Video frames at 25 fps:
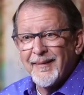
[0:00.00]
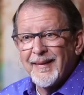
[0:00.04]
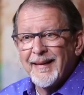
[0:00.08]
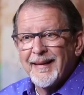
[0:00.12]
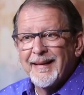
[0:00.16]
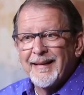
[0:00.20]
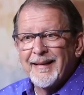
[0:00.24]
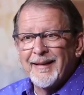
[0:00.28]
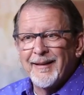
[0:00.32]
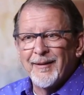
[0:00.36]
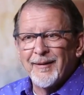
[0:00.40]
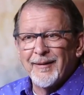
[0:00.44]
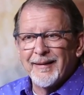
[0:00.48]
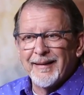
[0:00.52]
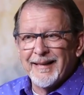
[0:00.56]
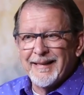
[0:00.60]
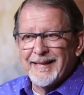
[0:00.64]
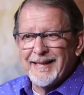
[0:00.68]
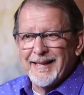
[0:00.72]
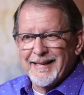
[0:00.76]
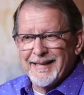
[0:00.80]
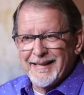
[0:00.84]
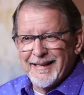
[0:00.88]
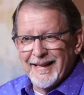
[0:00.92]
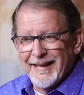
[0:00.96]
You know, this
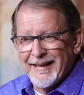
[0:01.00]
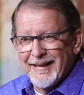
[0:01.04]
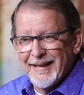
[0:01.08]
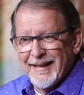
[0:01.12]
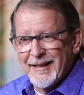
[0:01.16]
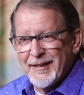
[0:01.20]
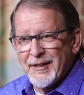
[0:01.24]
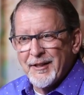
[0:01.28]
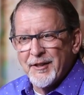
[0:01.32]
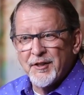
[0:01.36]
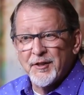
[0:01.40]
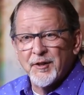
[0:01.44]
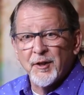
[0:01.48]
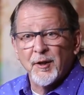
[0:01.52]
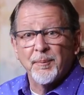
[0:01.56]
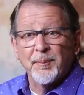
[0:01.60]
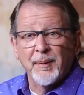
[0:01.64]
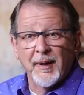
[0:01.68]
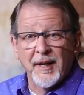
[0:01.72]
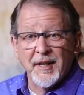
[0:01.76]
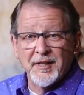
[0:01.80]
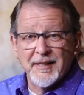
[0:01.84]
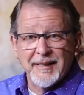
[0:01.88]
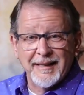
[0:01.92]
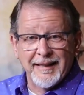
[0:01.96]
is
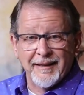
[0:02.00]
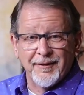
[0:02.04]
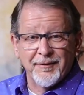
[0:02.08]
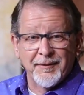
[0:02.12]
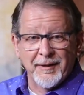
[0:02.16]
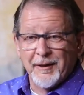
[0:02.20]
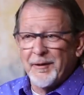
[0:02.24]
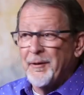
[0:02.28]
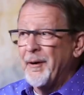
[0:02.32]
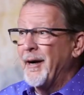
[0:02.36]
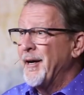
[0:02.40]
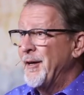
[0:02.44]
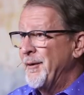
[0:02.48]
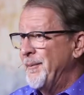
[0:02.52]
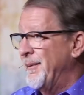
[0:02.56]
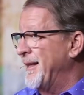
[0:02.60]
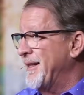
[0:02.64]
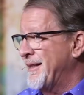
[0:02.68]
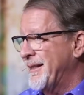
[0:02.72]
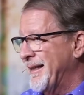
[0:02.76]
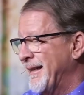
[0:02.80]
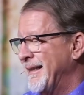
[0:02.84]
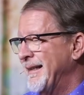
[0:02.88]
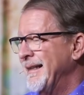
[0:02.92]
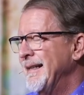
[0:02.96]
surplus to
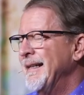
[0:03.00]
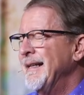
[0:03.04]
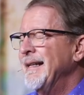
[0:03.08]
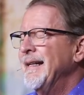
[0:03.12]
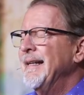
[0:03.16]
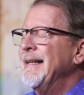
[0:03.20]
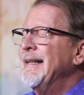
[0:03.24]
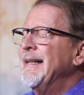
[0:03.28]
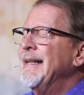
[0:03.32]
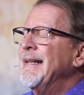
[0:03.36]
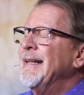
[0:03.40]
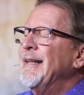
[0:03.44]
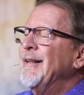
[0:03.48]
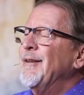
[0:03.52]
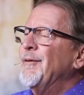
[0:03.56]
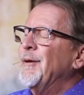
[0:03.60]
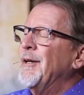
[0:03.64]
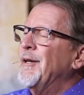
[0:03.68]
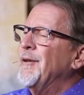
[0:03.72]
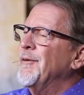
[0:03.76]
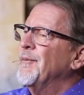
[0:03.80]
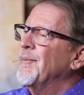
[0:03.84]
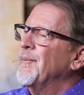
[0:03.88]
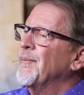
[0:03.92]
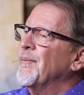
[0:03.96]
requirements. And
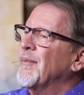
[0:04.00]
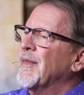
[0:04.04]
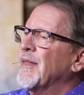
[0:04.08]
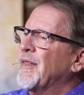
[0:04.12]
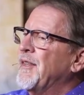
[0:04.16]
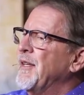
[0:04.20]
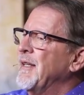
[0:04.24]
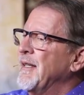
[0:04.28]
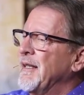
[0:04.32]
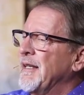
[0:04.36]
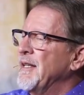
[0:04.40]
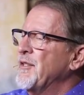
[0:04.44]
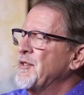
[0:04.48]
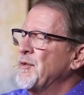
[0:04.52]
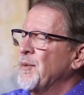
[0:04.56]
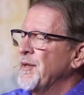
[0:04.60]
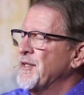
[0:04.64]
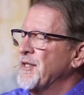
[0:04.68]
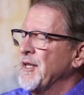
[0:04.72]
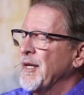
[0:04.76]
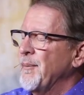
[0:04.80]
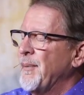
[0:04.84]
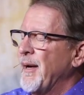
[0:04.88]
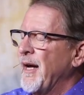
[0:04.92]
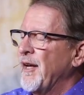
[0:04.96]
well, this
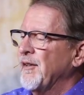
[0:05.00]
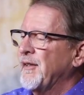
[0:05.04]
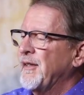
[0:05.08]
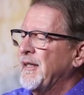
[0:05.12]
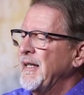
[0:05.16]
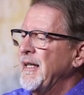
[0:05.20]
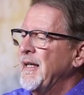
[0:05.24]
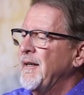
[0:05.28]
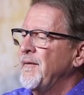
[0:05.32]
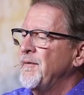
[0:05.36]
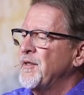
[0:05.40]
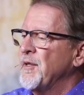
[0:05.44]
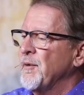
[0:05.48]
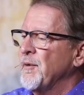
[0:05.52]
wasn't about thieves. It